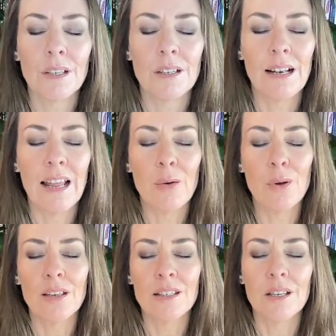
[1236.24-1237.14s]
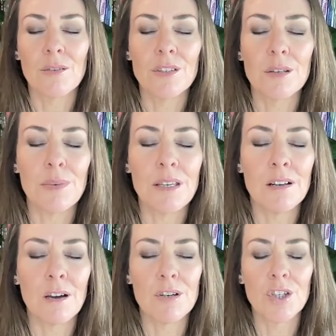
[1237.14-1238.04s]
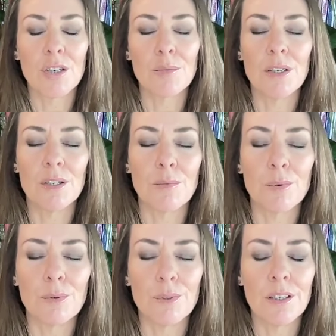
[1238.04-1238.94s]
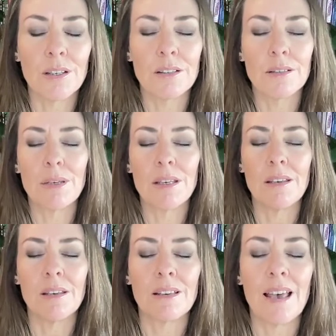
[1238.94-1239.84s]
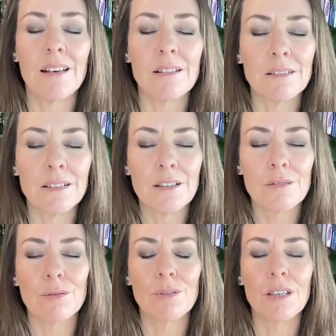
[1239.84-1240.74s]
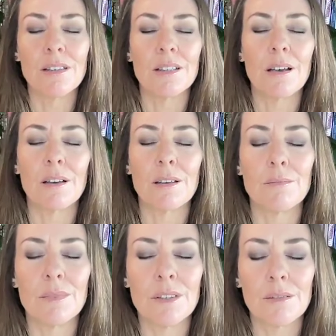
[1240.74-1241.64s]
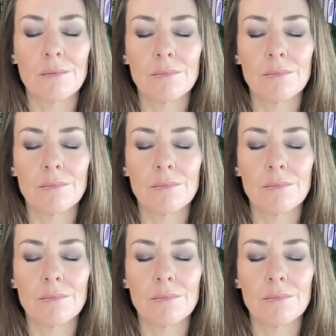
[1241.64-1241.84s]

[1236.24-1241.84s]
and allowing ourselves to be nourished, to be supported, to be held through these times.